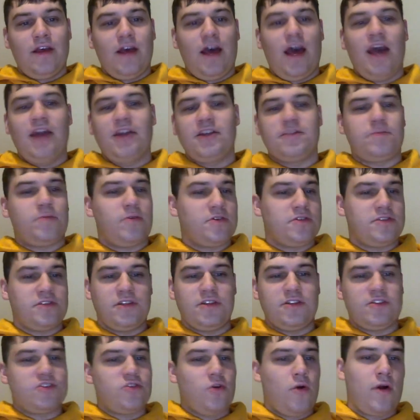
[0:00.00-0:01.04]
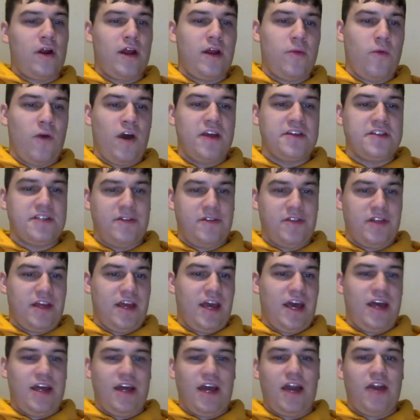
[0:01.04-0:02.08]
I just personally, the story wise and everything,
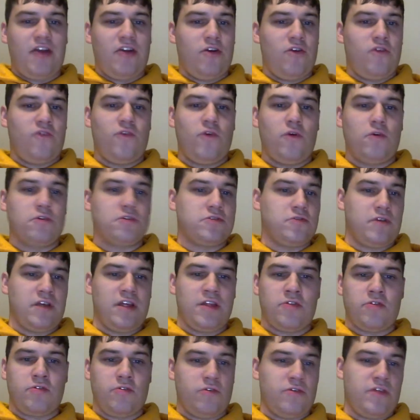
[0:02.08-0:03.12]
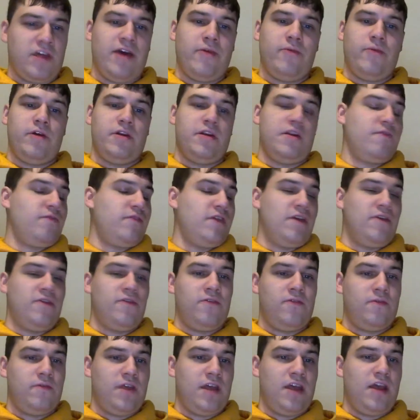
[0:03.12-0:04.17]
I don't know if voters will get through that one if
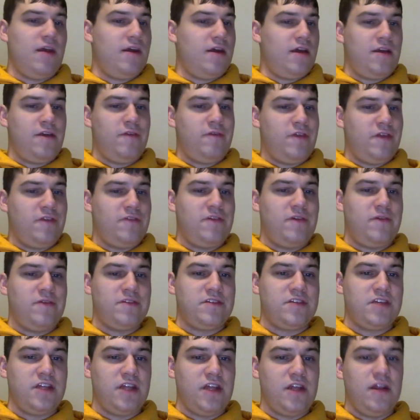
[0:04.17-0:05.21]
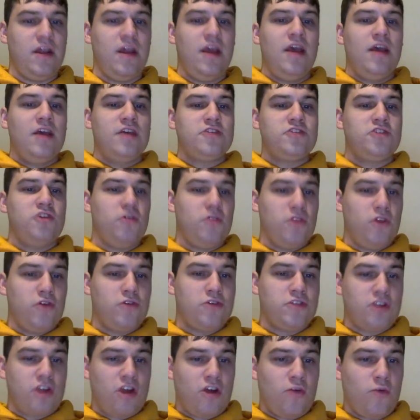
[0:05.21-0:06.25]
they've even seen it. Solo,
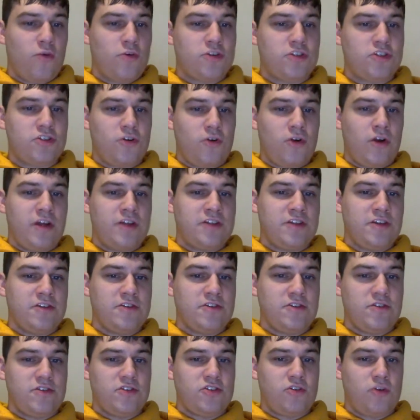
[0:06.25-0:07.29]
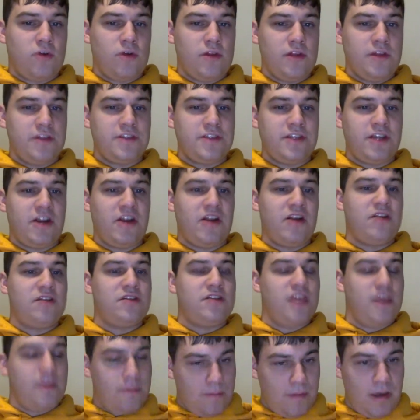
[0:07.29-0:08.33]
Star Wars story is also on the short list there,
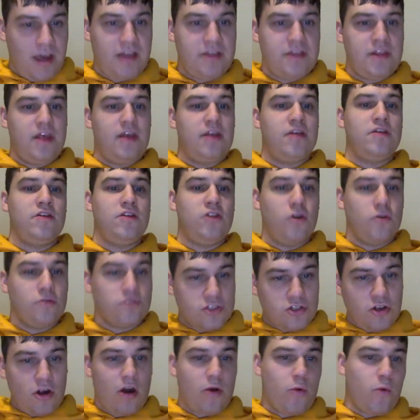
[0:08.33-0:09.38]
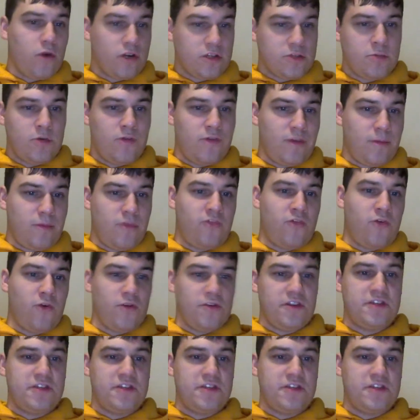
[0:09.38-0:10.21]
and keep in mind that no Star Wars movie before